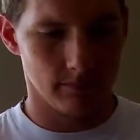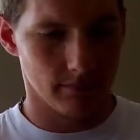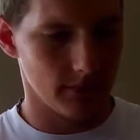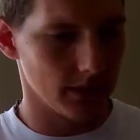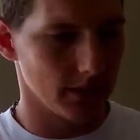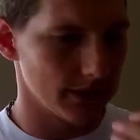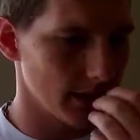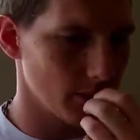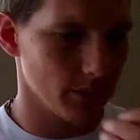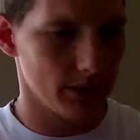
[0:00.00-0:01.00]
Take the second
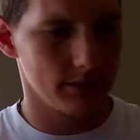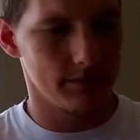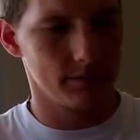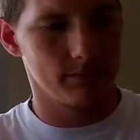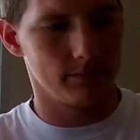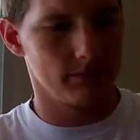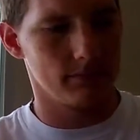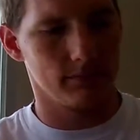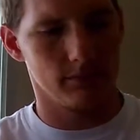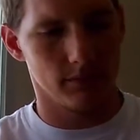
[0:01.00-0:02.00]
one.
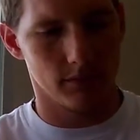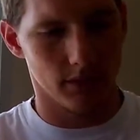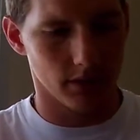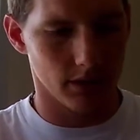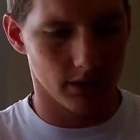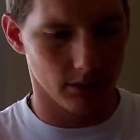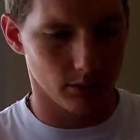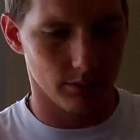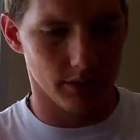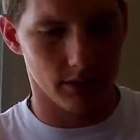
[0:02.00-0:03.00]
Just cut this off
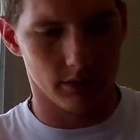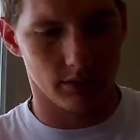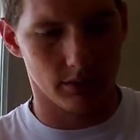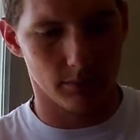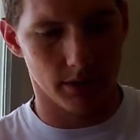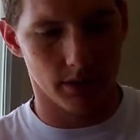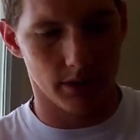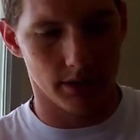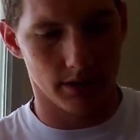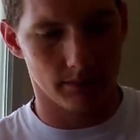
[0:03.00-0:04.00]
here, make it easier.